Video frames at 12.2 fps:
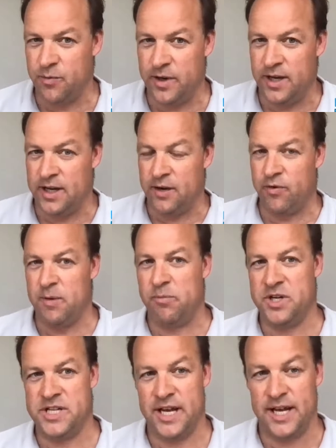we
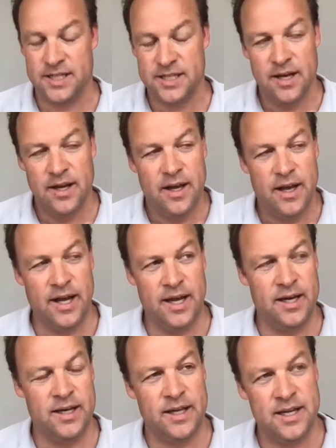present,
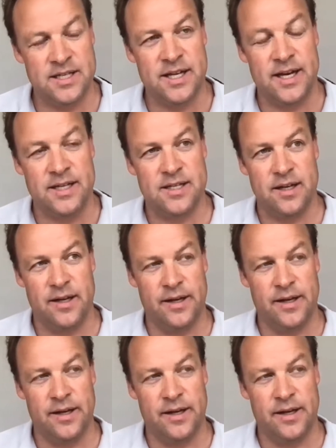and is that